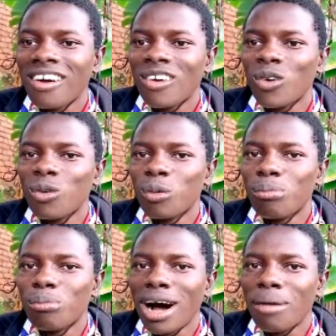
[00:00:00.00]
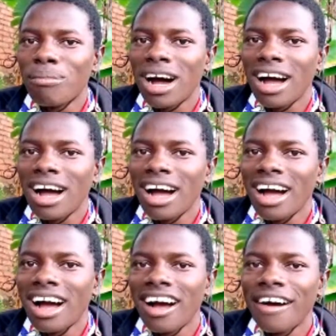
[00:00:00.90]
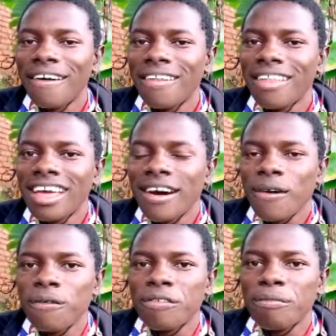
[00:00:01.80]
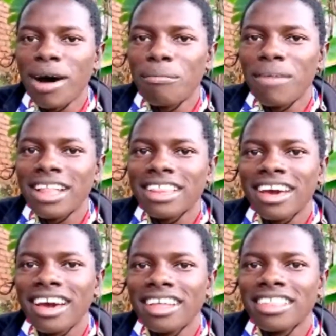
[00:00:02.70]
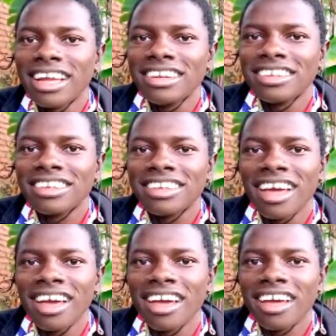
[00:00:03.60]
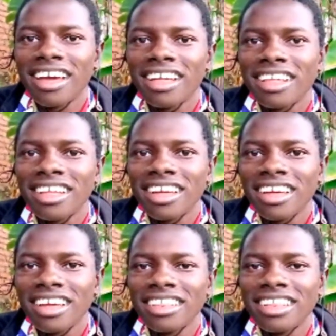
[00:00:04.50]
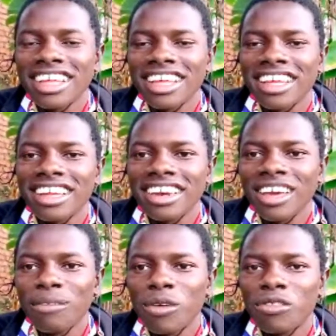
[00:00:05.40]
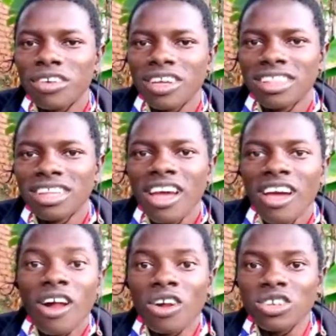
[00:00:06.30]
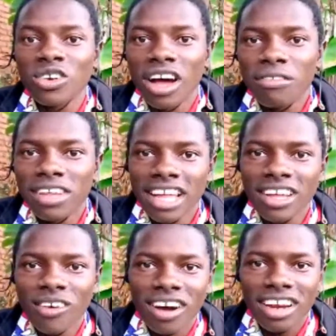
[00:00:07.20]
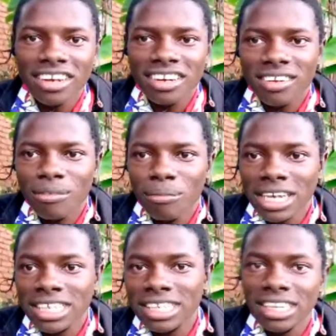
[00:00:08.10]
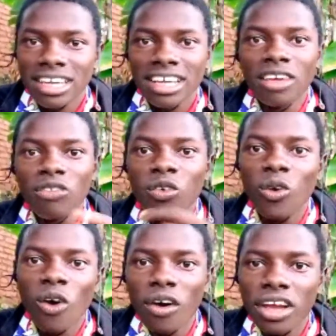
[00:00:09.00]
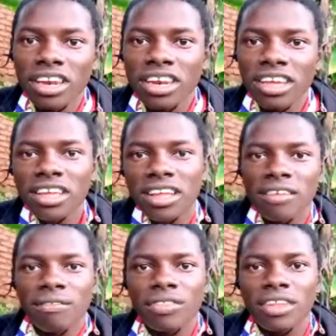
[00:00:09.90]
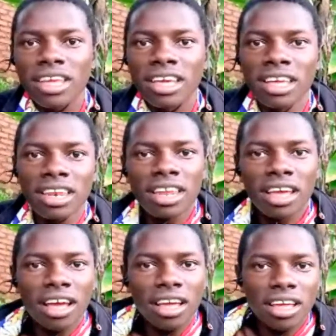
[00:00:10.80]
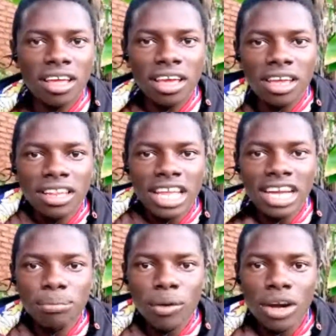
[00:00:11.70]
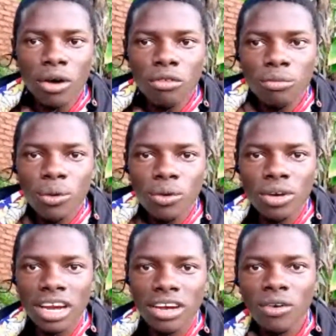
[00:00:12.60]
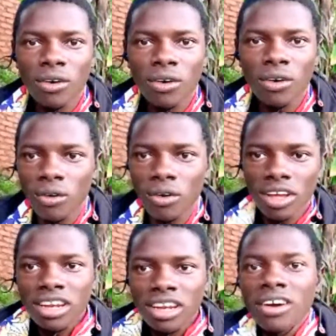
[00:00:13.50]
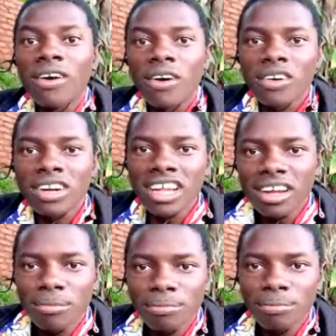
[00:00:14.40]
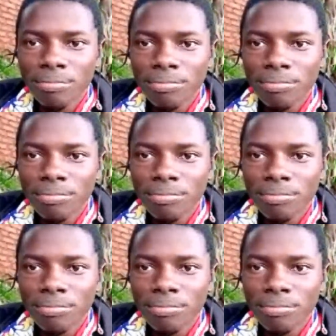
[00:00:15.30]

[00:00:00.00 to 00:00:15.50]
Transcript: Ubama. That is the name of it. Also, we have another one. But if you go in that border of Burundi and Congo, they call them